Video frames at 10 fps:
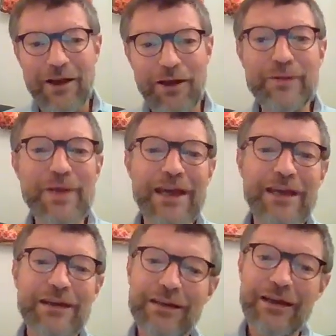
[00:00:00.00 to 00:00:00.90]
We
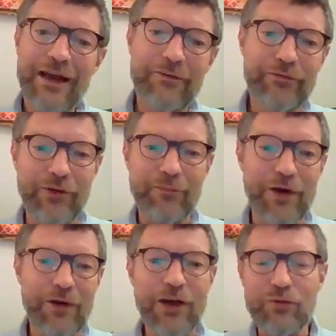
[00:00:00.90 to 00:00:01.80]
may have some
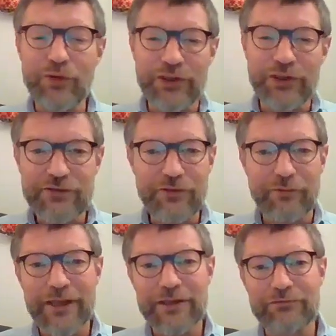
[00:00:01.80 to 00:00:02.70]
accommodations
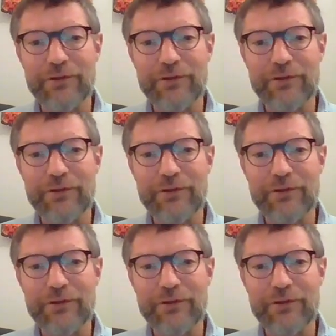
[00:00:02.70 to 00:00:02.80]
of it.